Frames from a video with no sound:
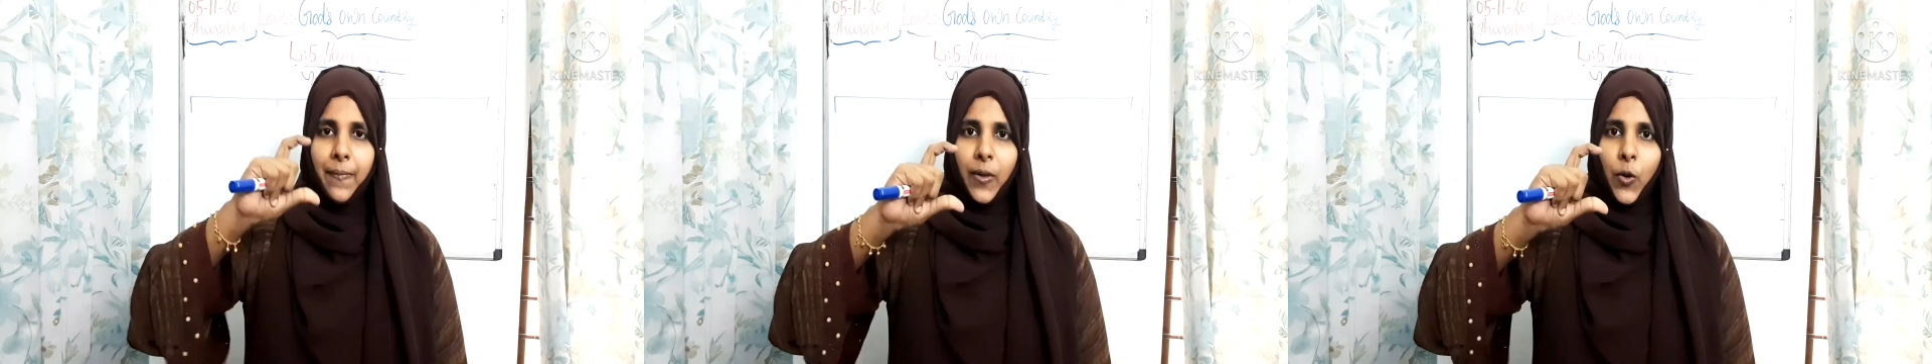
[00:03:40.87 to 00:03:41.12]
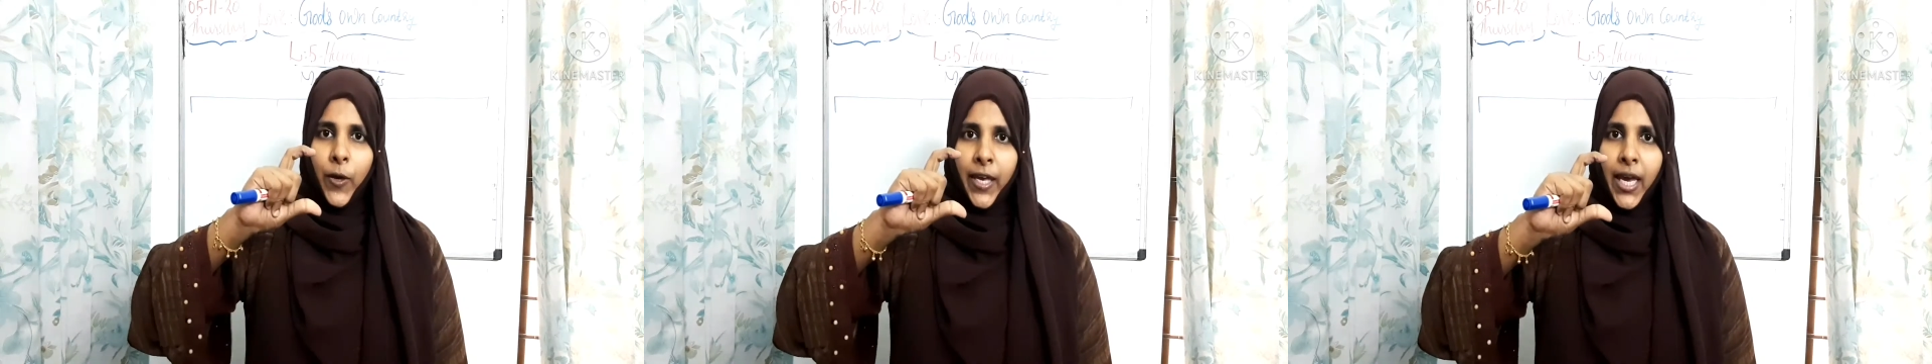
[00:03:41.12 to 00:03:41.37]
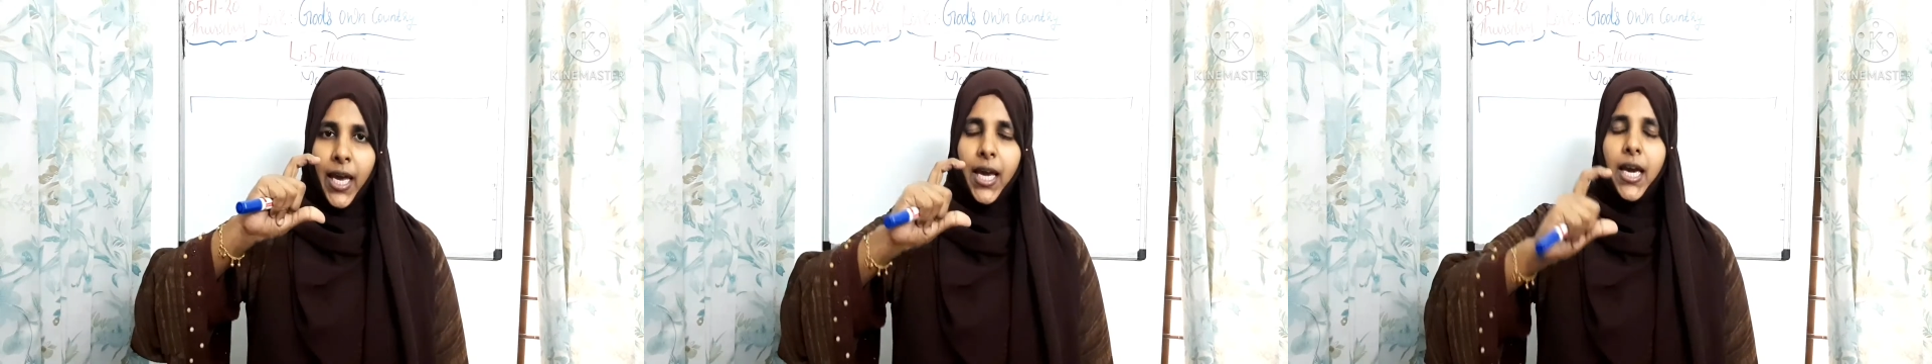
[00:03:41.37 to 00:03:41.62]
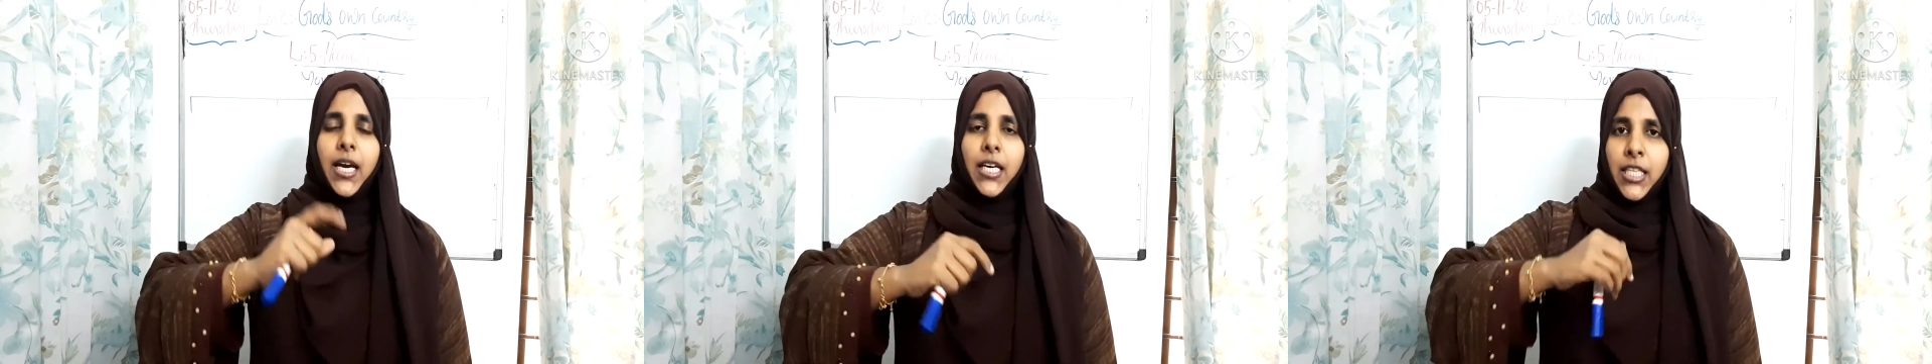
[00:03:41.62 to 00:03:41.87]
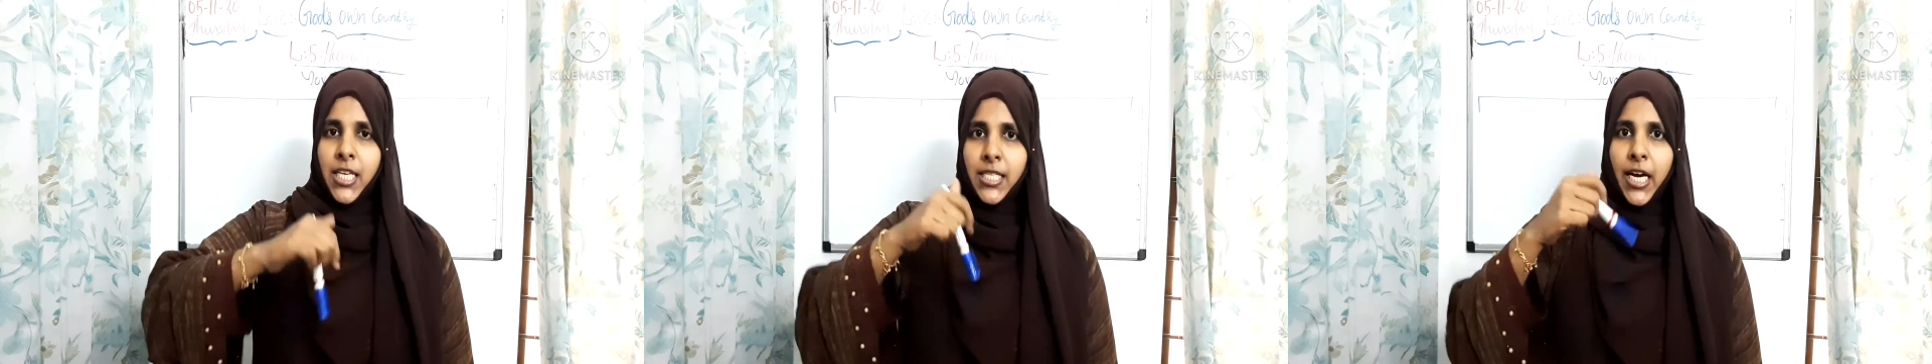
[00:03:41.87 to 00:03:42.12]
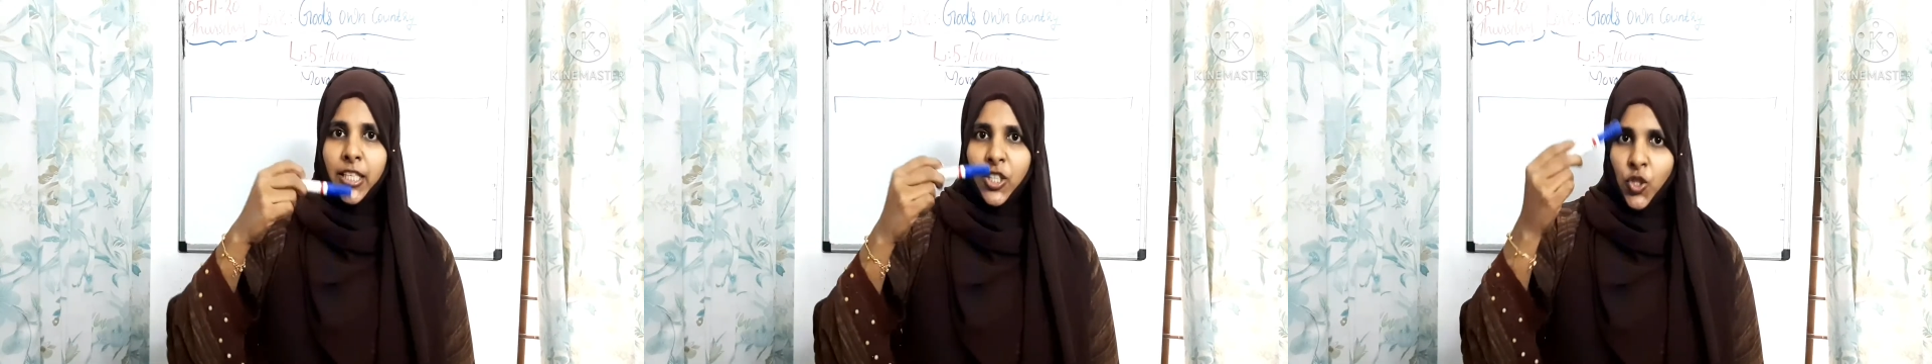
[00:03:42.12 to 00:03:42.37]
Okay, these
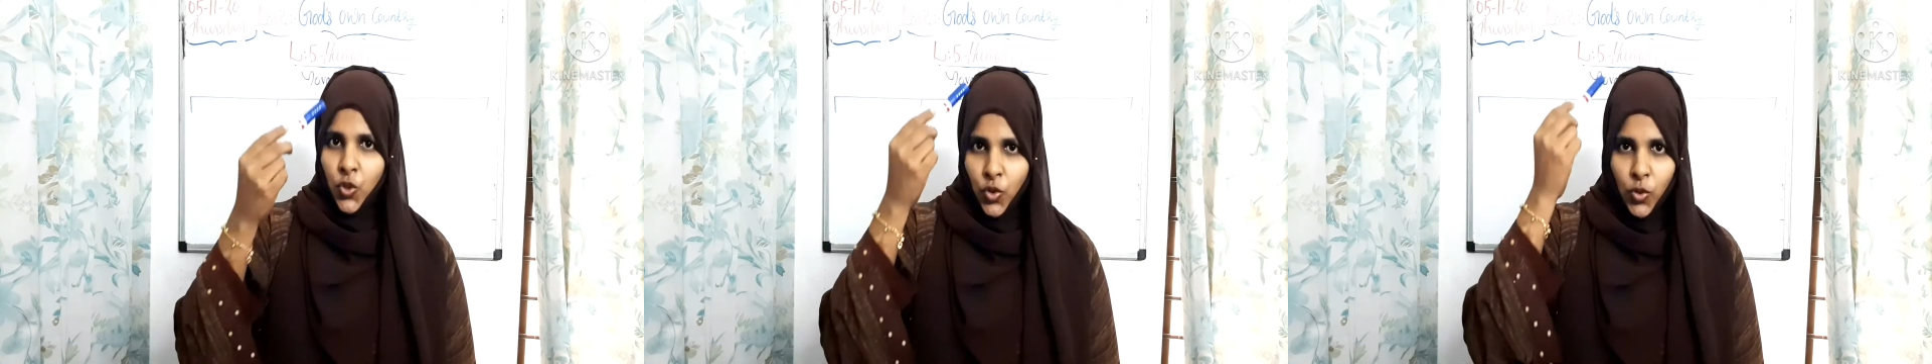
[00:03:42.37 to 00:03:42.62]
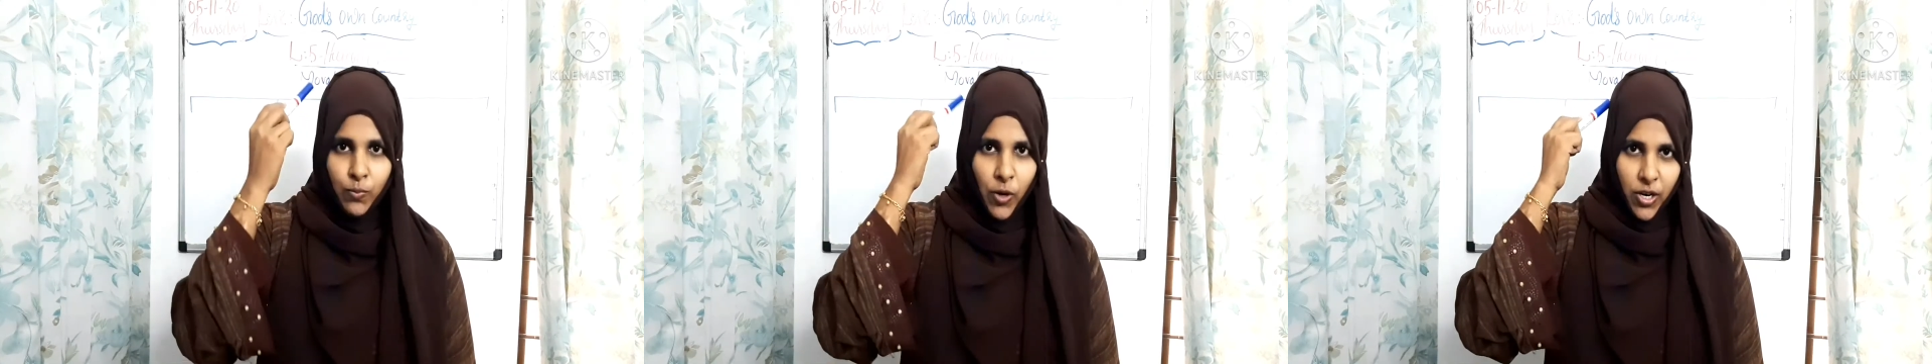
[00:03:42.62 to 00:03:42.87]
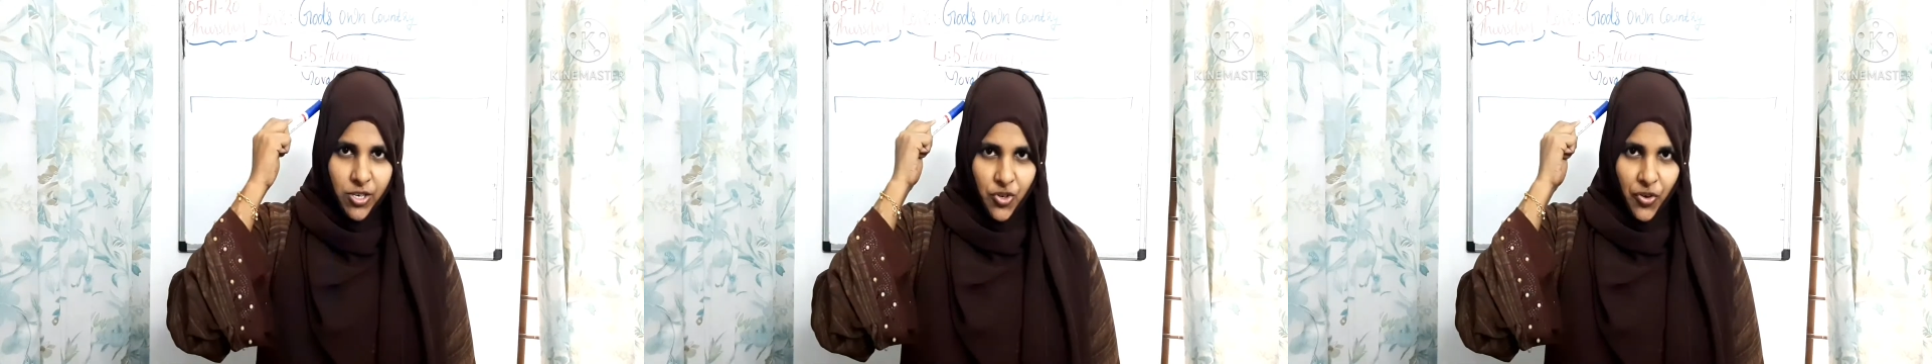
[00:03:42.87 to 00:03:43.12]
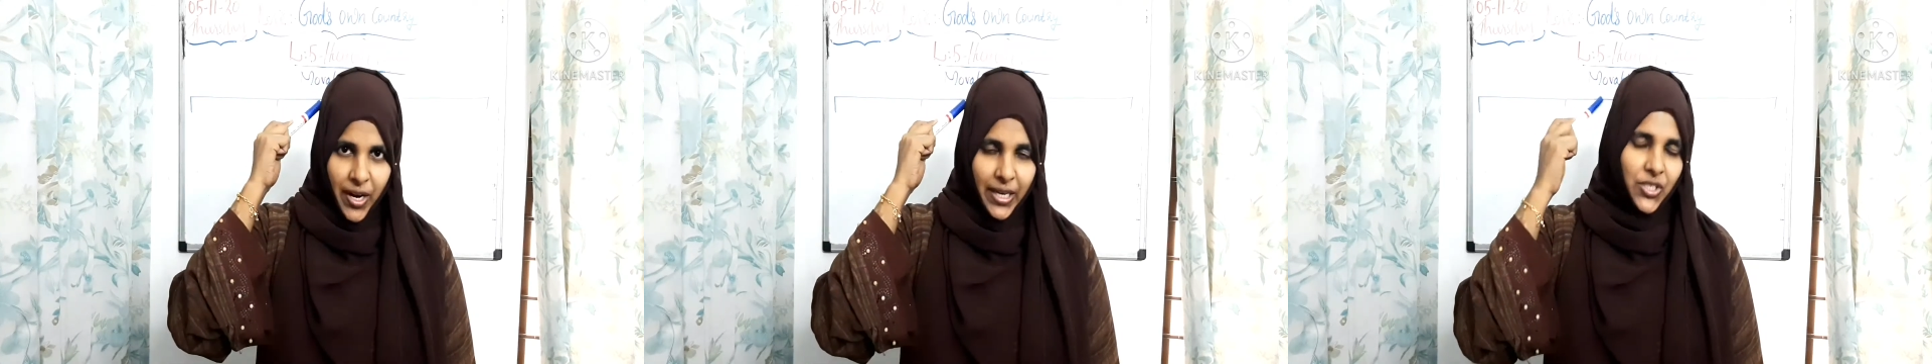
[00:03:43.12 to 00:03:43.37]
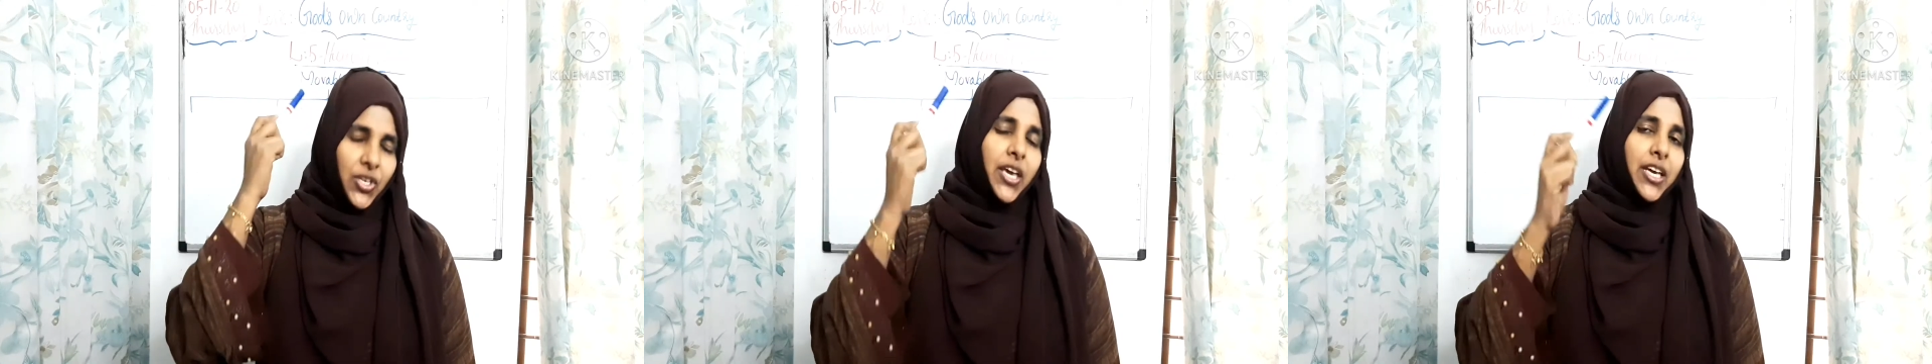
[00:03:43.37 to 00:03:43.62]
are the two bones, right?